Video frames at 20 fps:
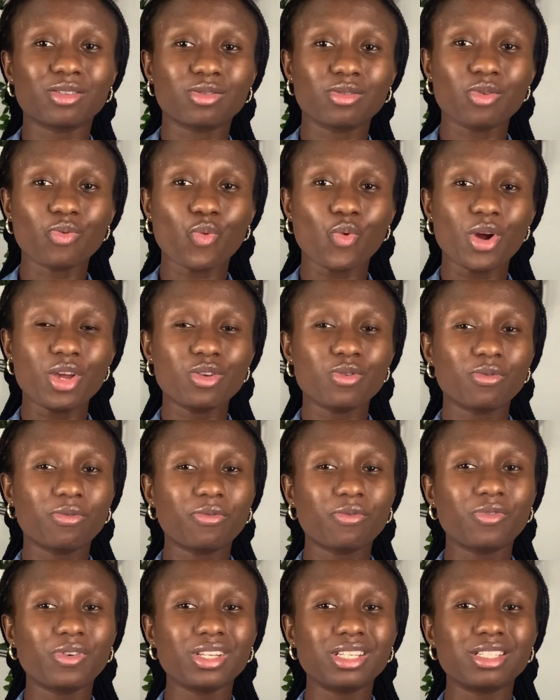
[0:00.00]
when you
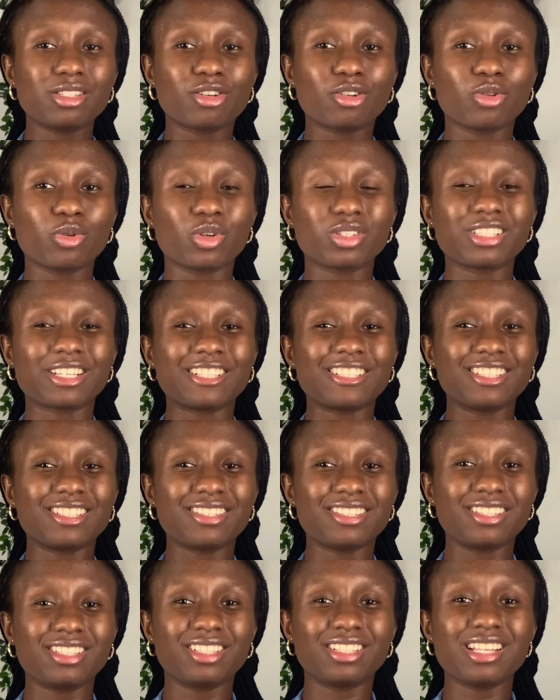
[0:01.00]
feel the cloth and it's
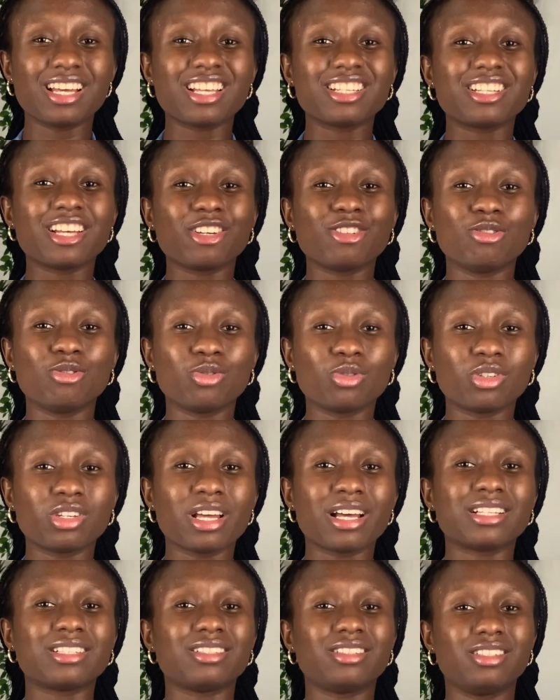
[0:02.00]
thick, that's how you know
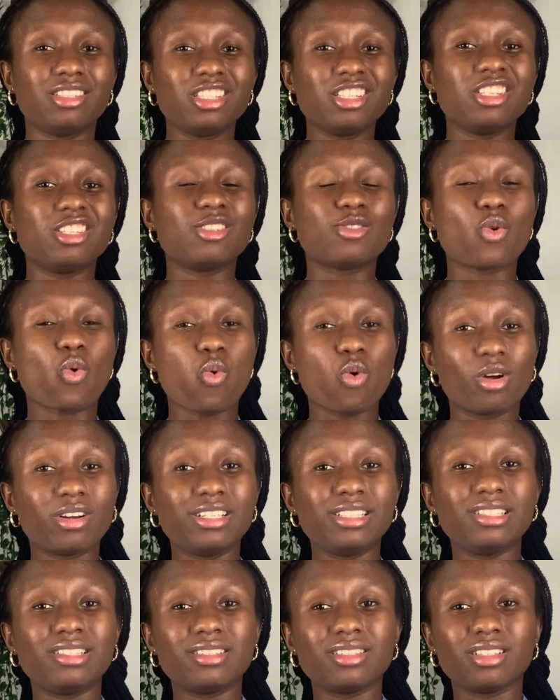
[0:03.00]
that this is
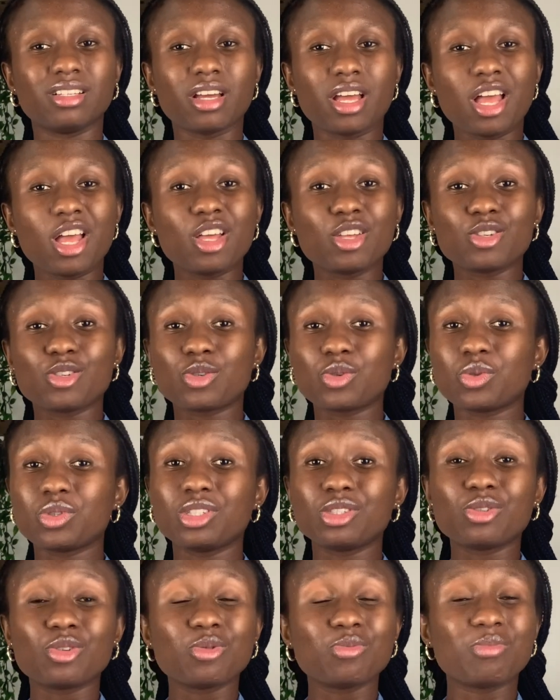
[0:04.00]
quality. So they
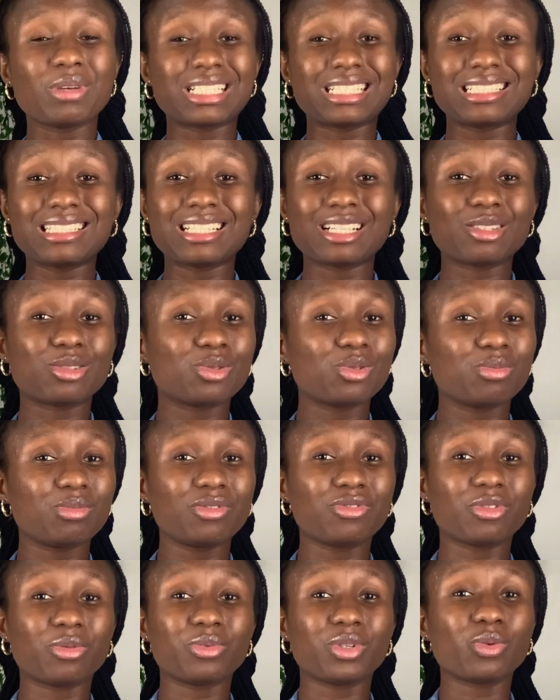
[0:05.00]
told me, my sister told me
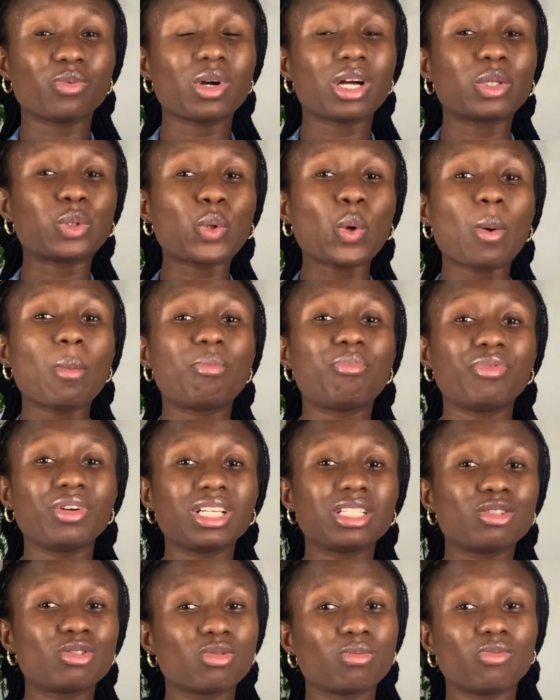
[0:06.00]
from day one, don't bring
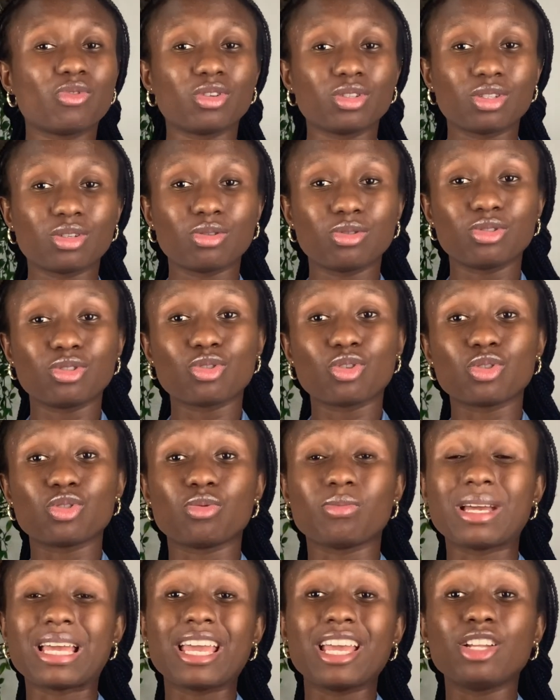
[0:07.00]
too much clothes, because you
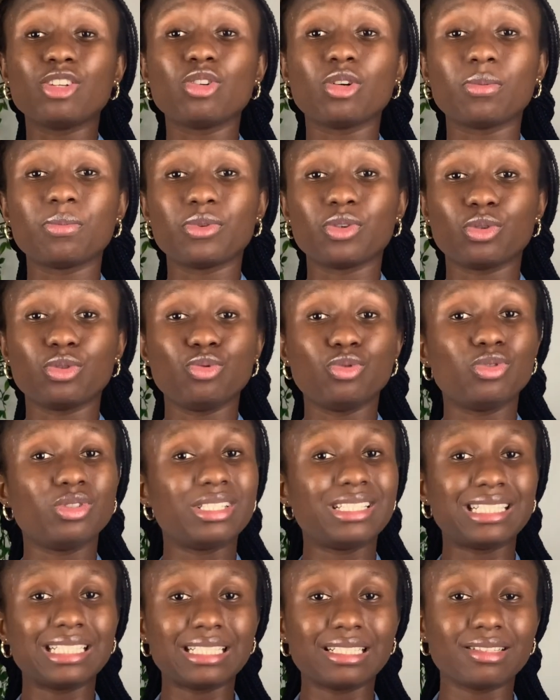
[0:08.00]
might end up not
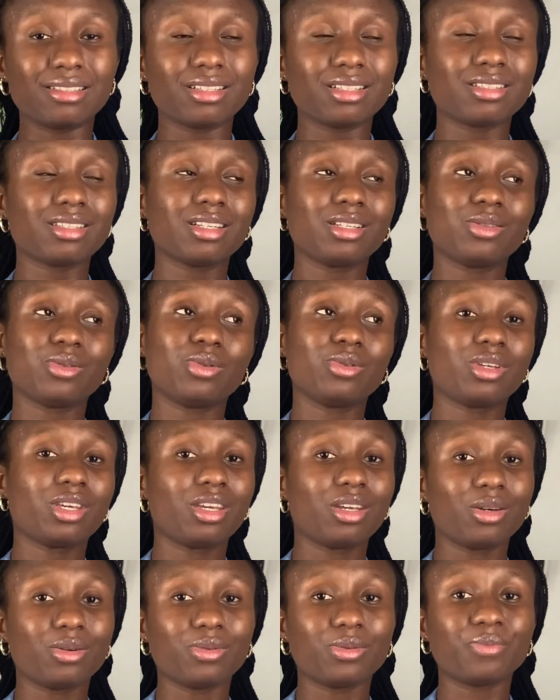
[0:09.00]
using it. I said,
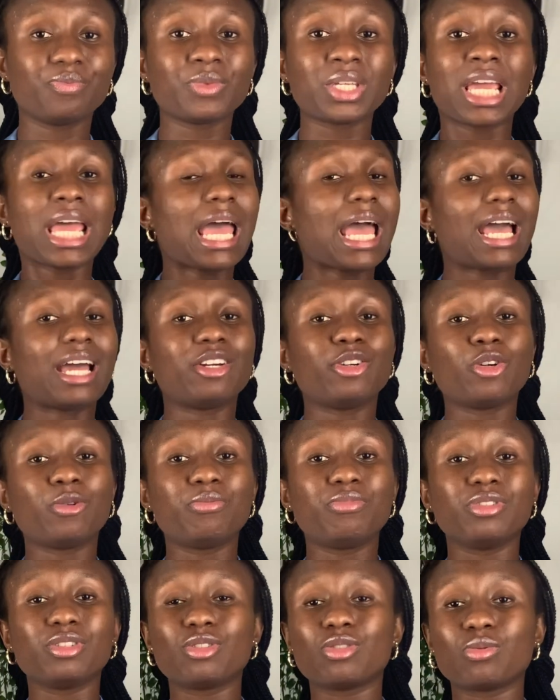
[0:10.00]
okay, well, I don't
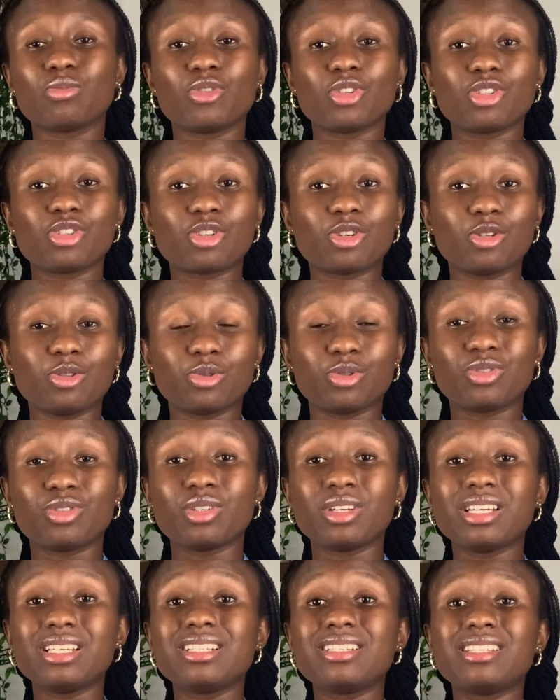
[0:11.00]
bring too much clothes.
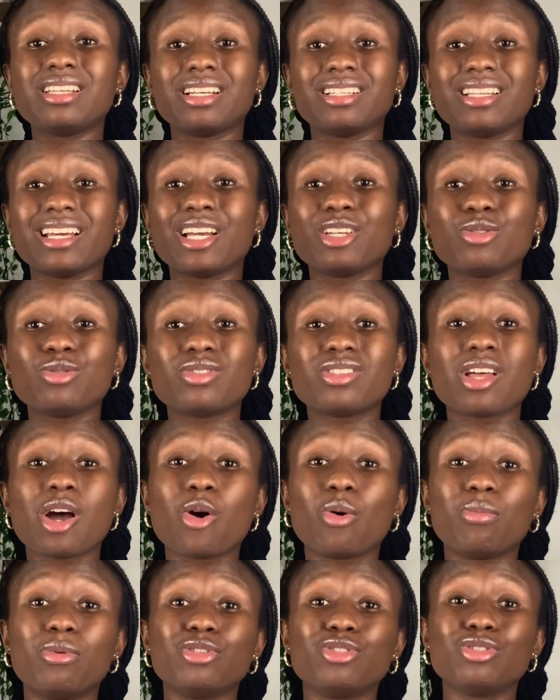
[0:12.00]
Instead, I use that
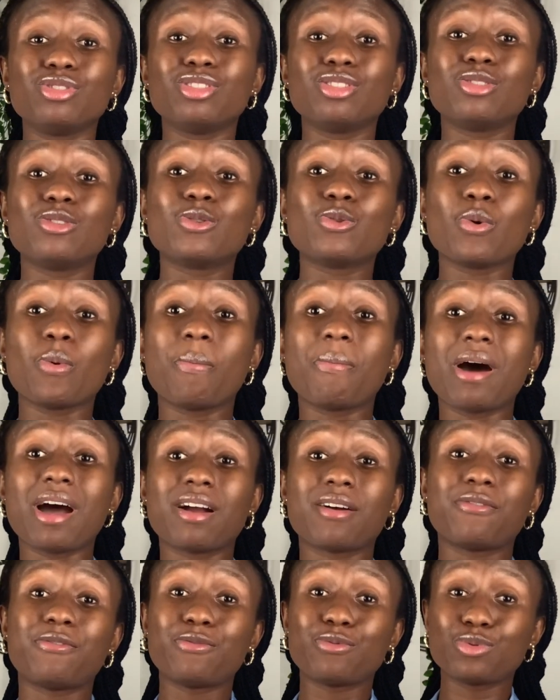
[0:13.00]
opportunity to
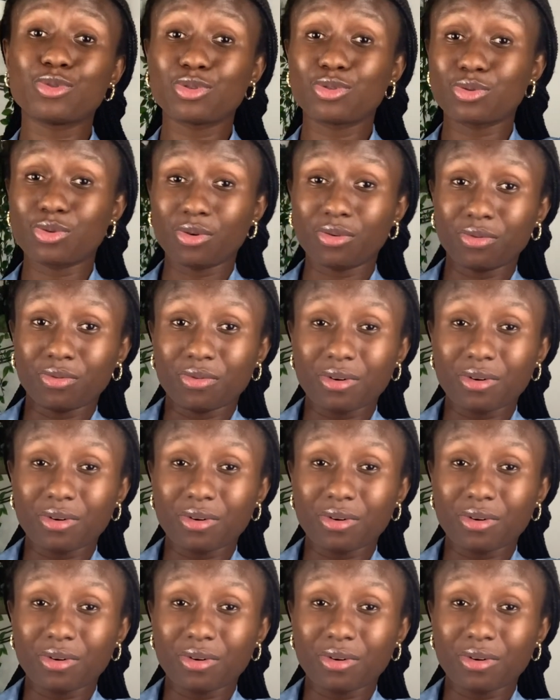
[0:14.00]
pack full stuff.